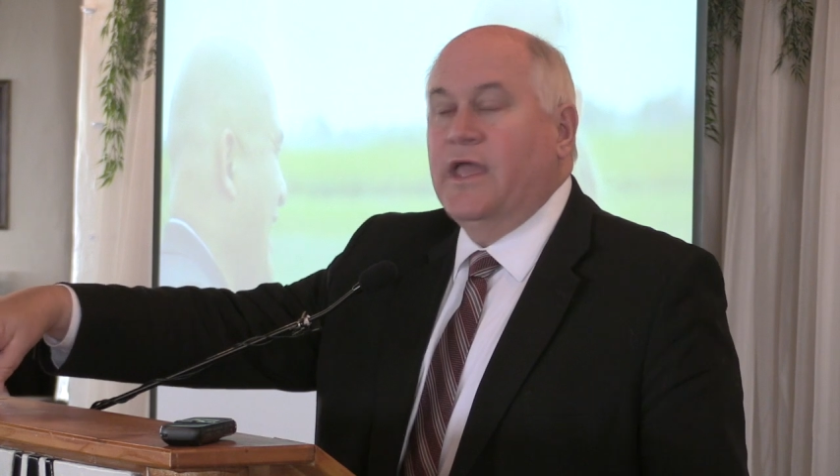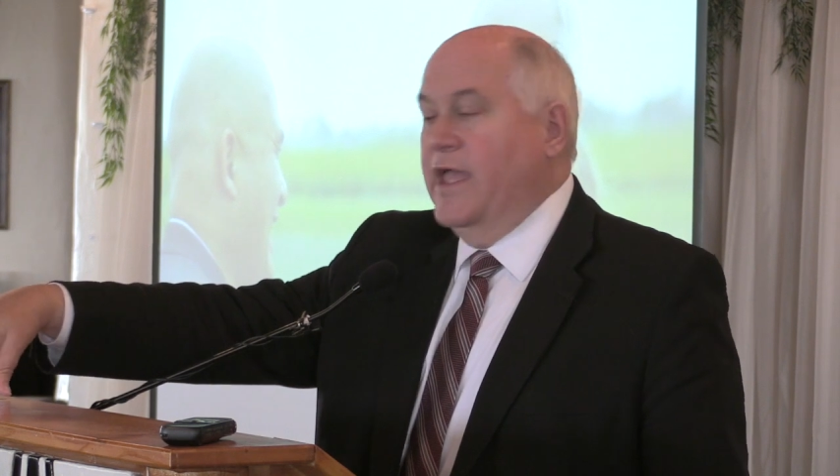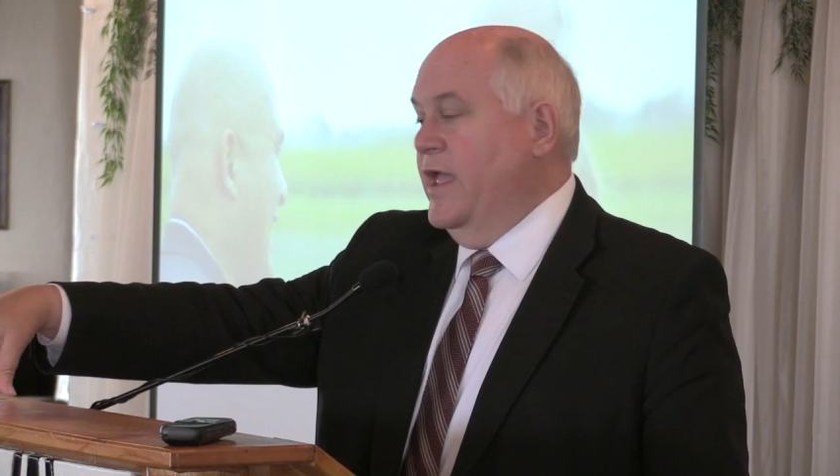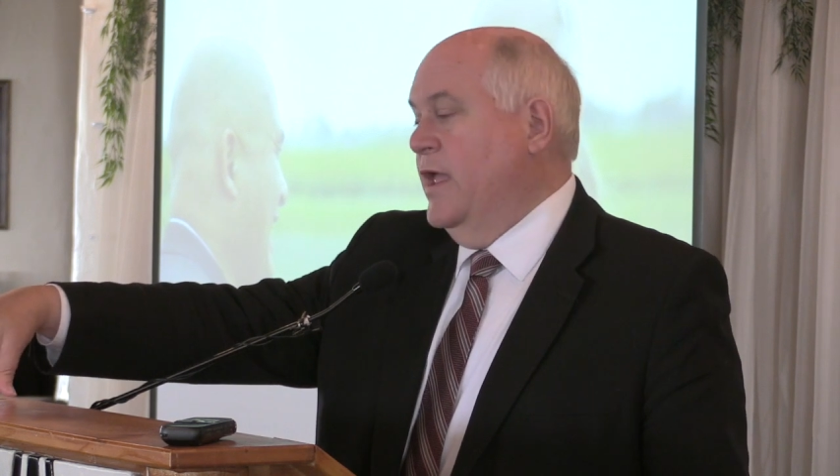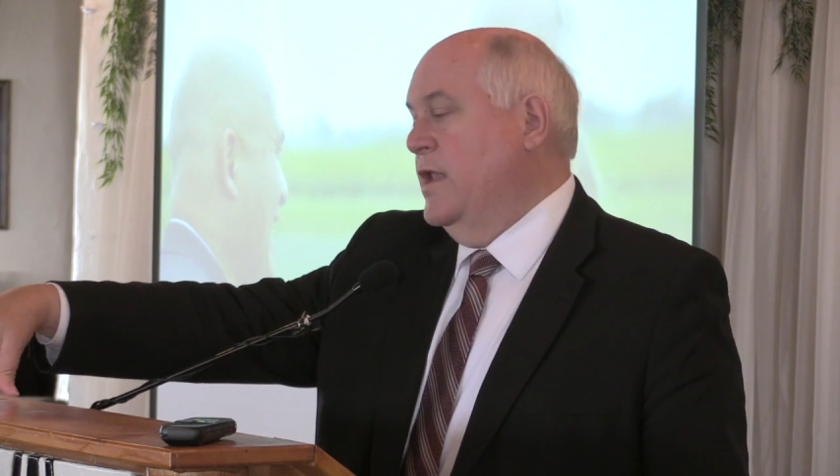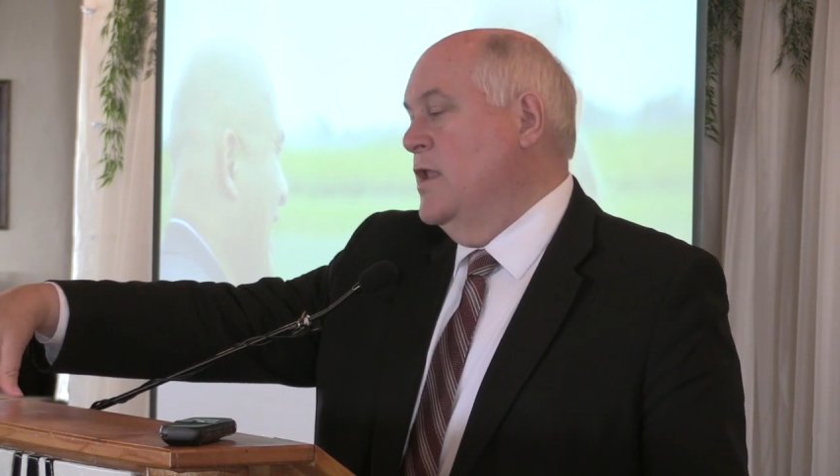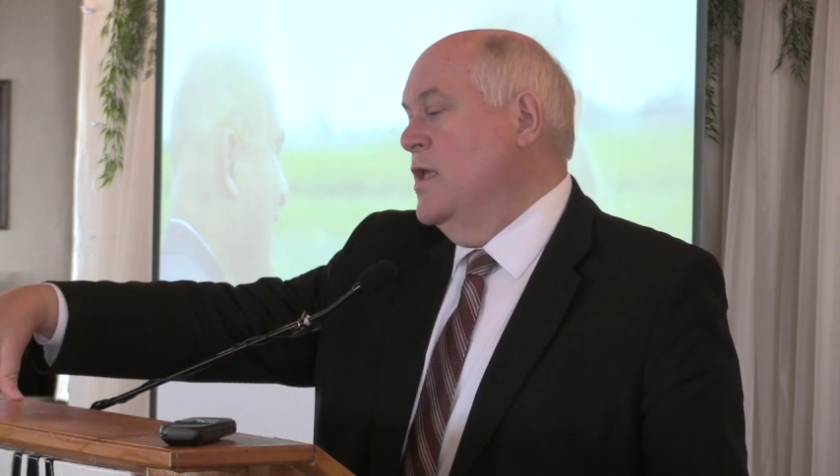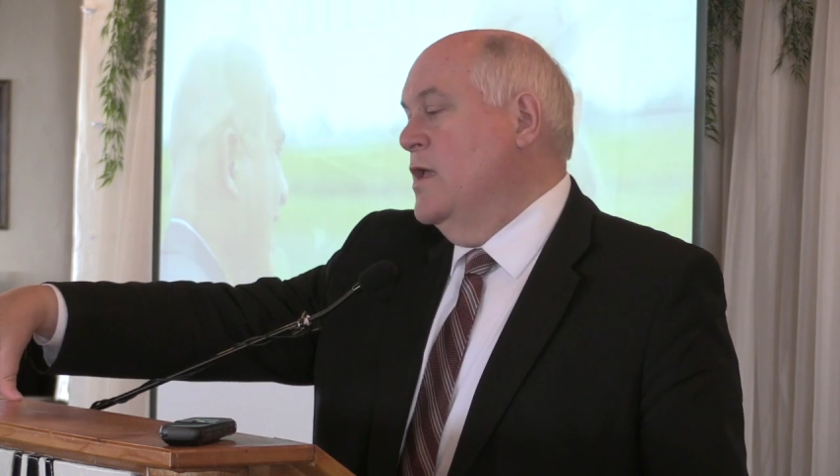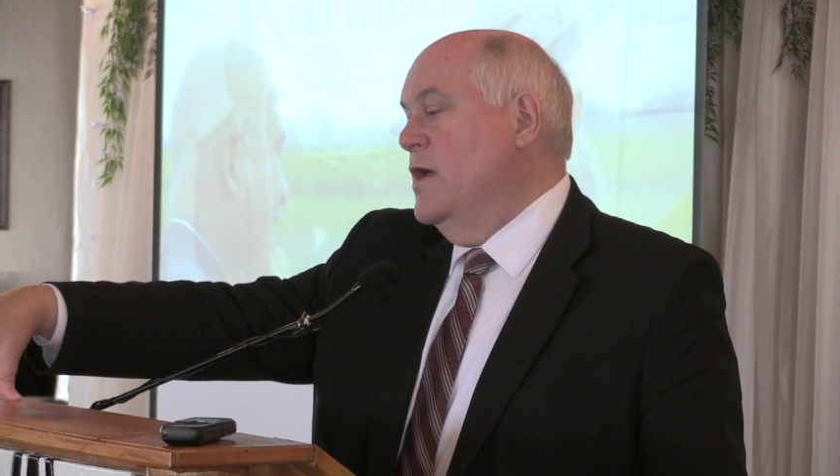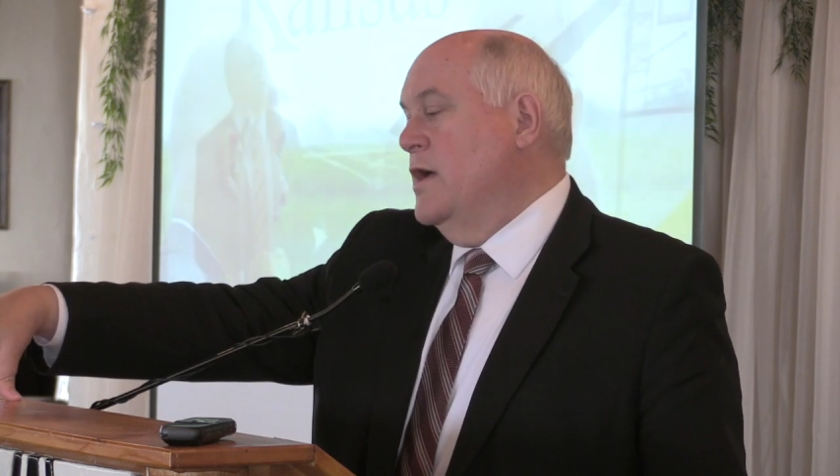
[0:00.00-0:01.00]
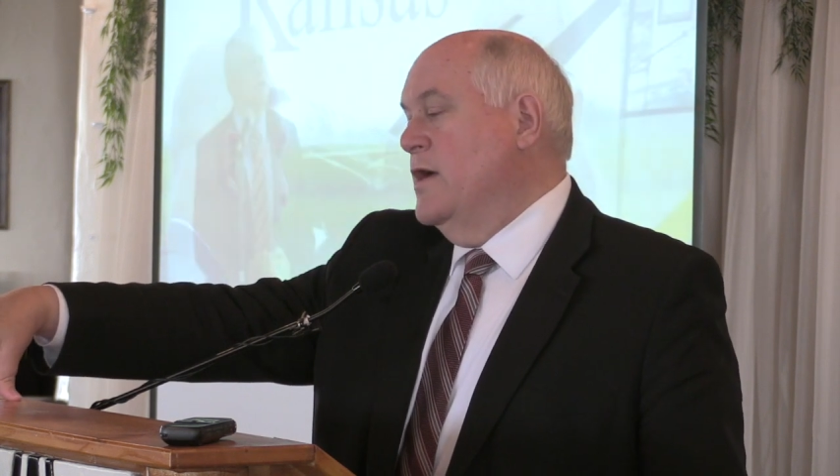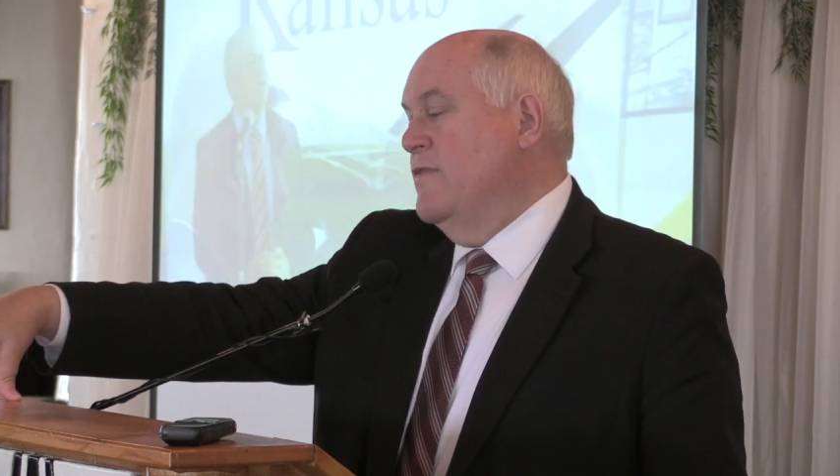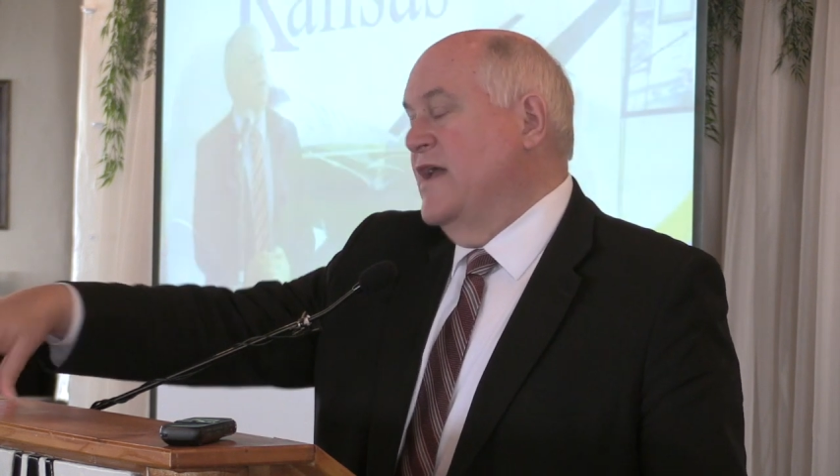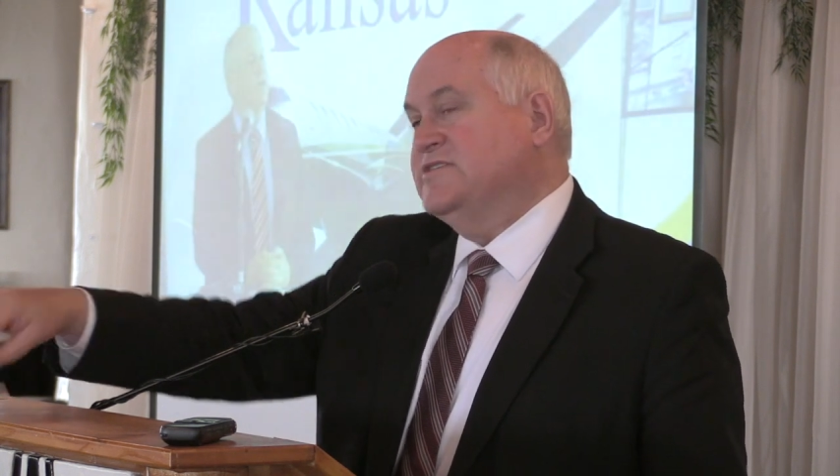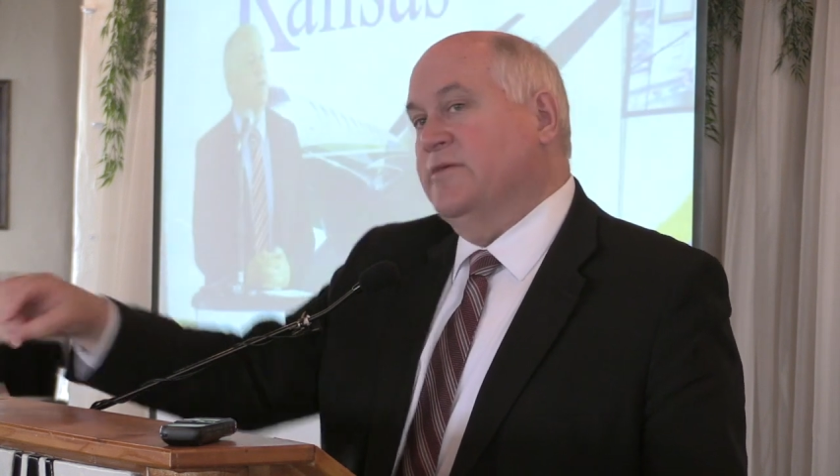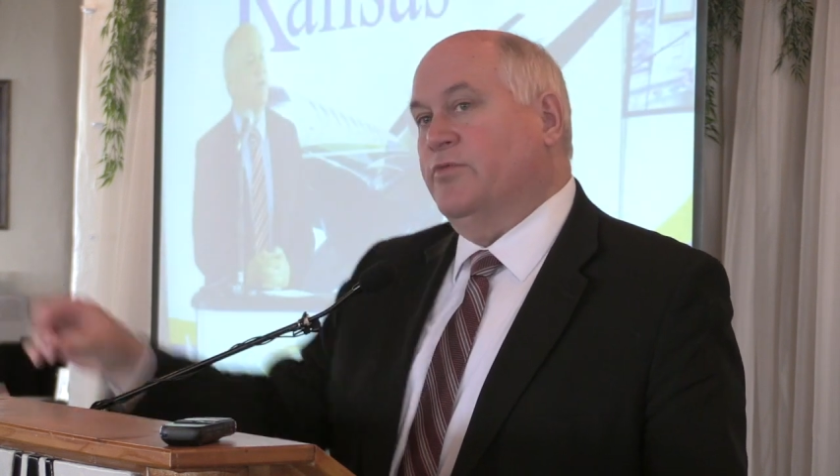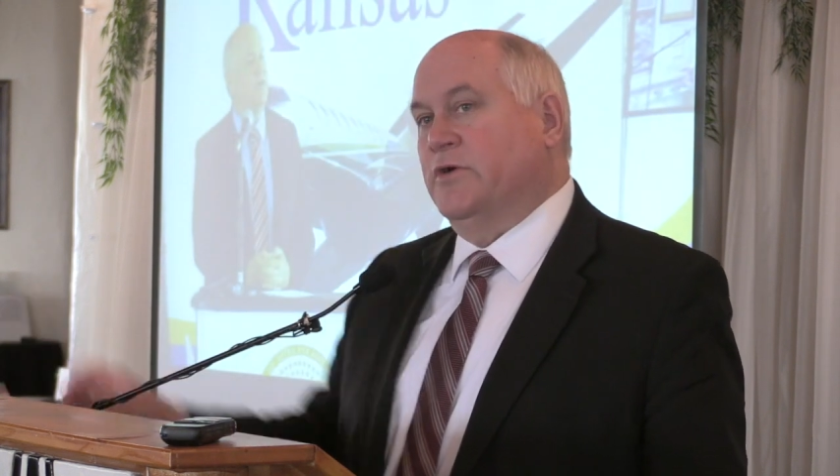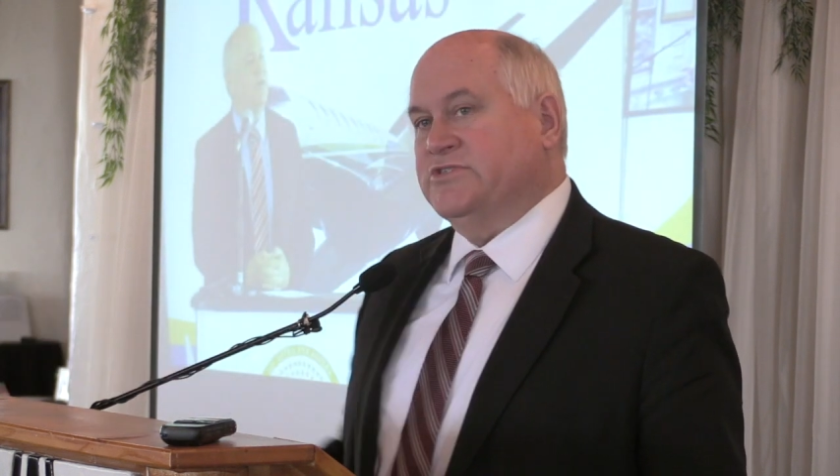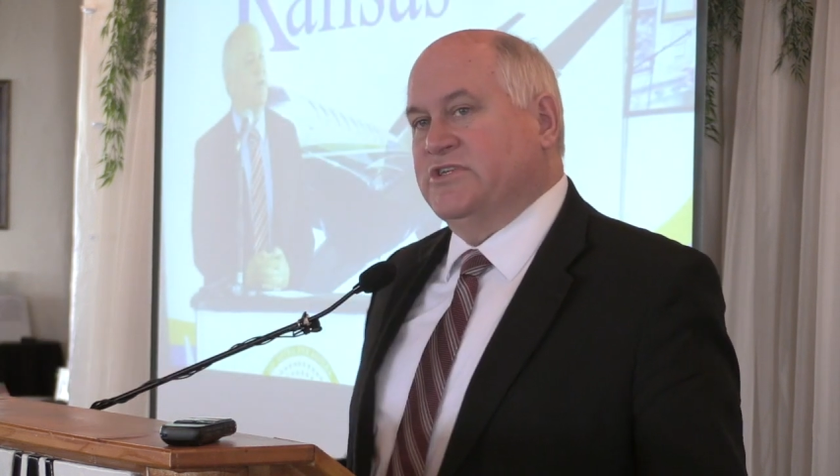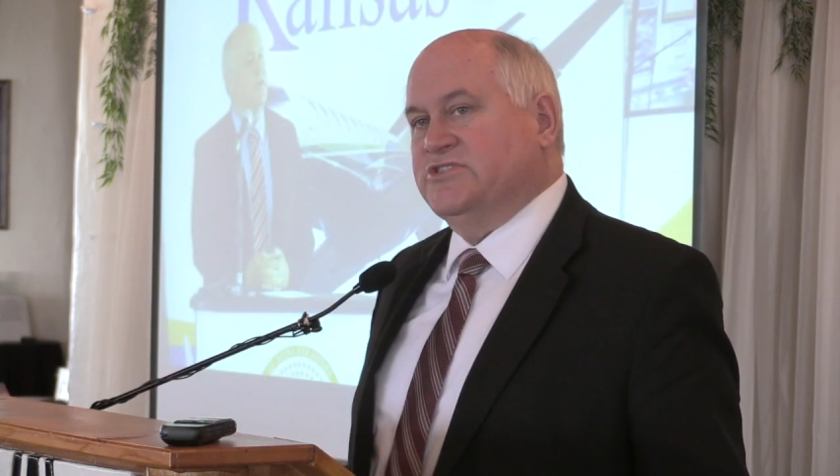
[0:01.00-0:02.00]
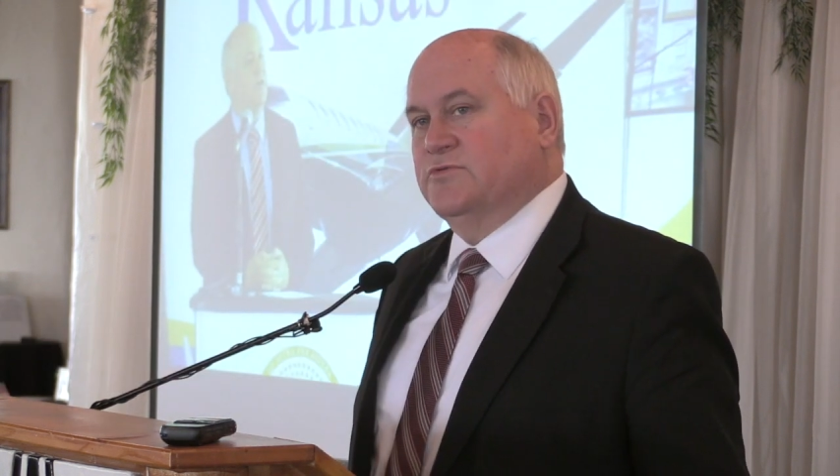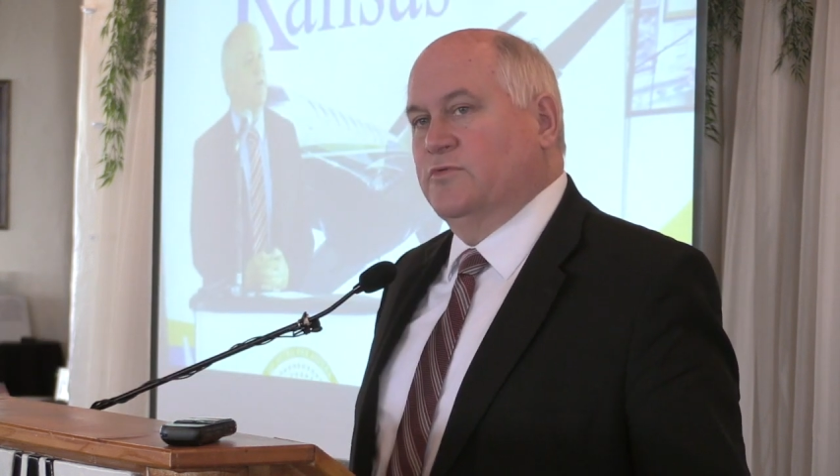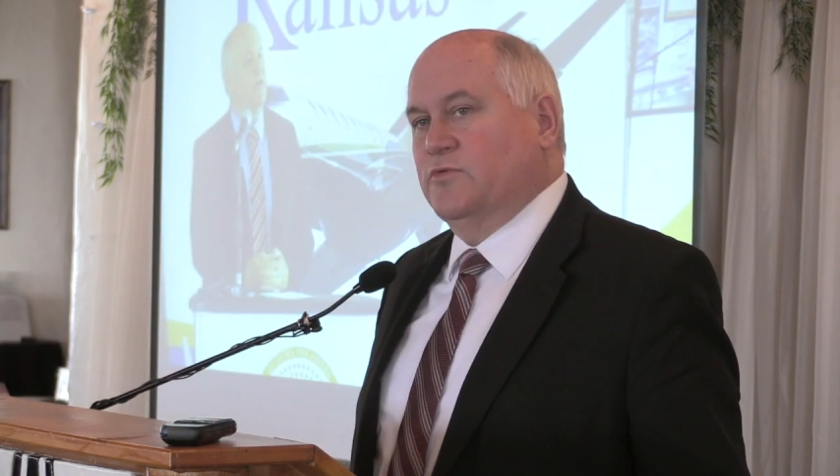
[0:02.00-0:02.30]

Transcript: And uh, that's the process